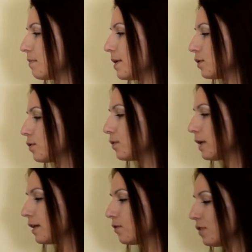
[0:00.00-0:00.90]

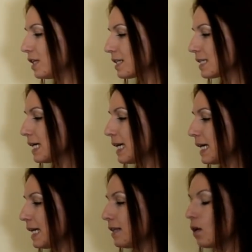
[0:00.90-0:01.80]
Mercury and Venus
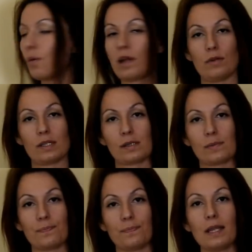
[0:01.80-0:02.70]
in
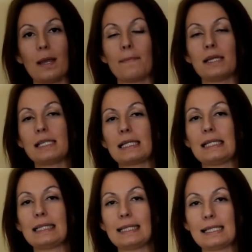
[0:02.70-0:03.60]
Aquarius.
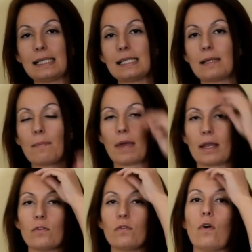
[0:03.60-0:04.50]
Basically, this is the
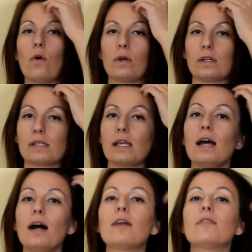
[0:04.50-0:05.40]
main focus
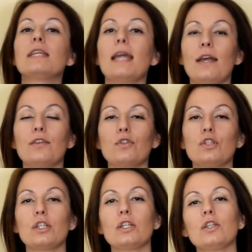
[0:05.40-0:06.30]
of the
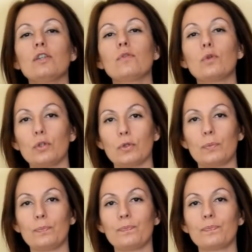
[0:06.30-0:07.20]
energy for you.